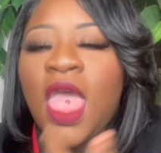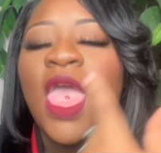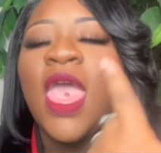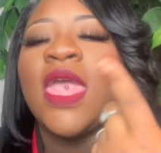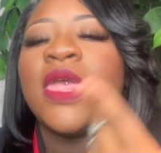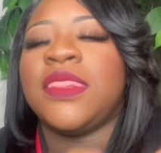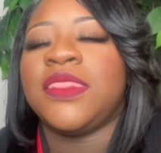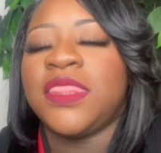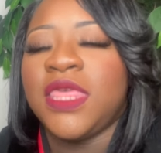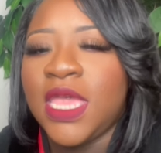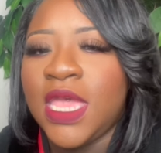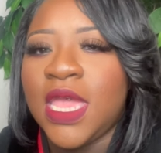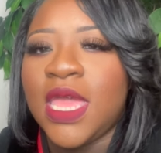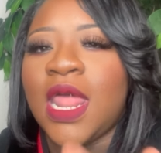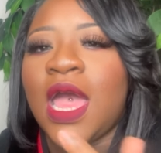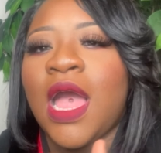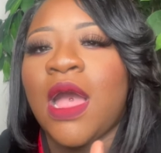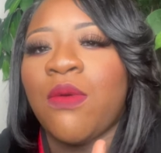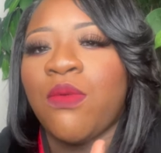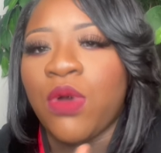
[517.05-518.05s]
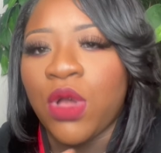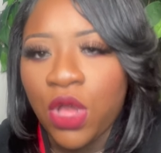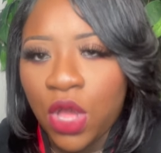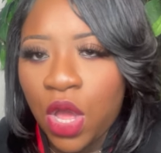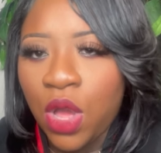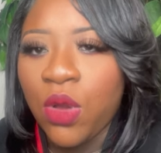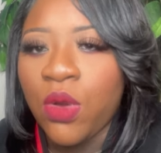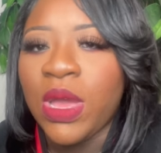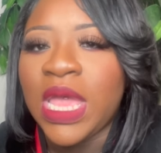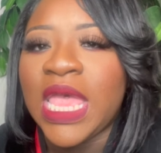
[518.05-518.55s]
and then I would
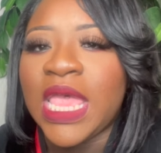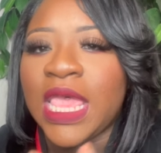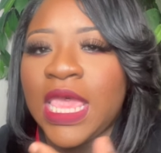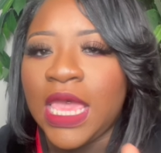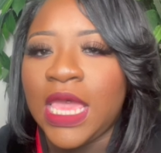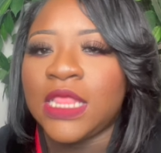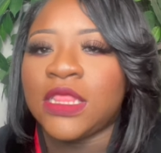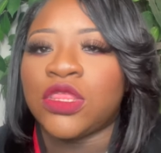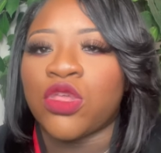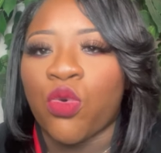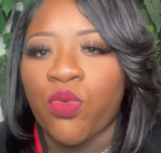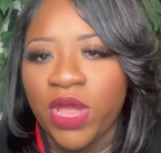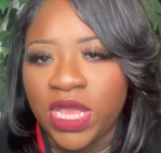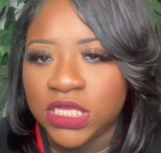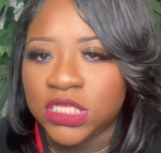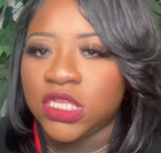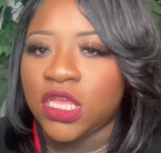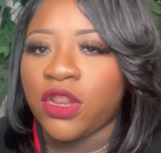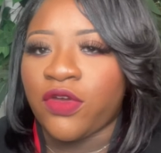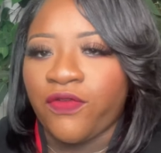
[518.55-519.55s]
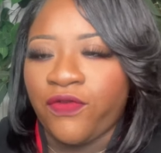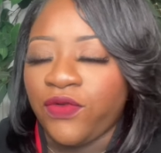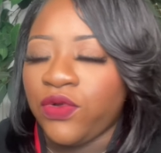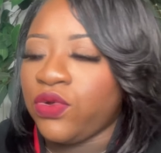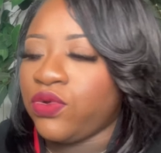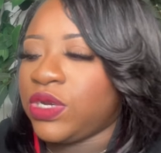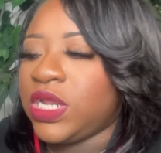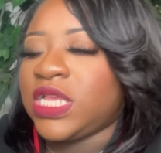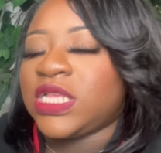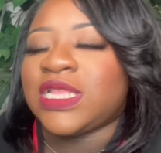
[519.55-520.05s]
go and get the rest of the
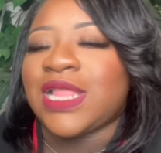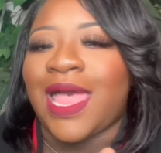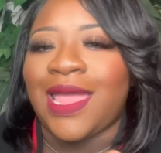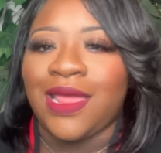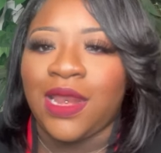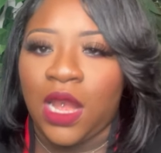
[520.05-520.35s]
food that's, like,